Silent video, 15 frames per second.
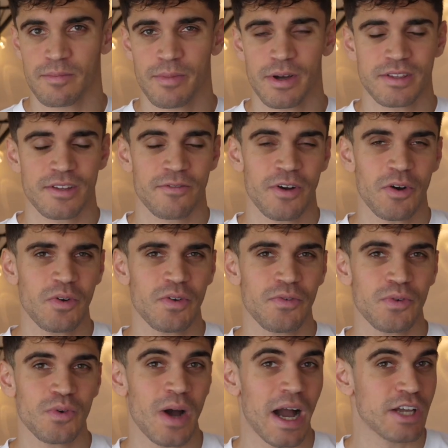but very
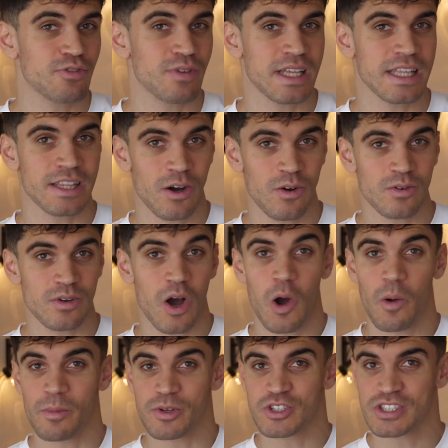few actually know
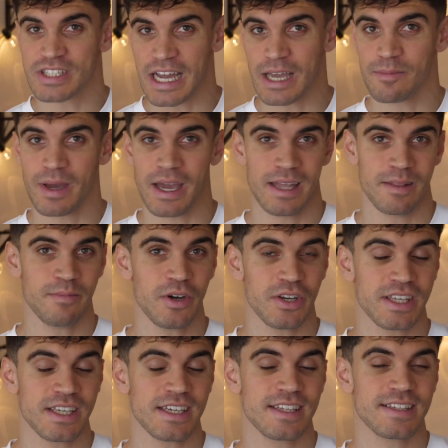how much time and
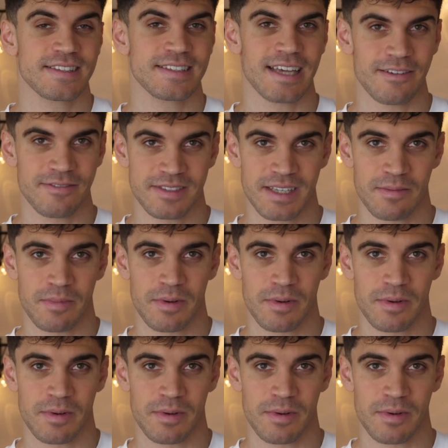money it saves them.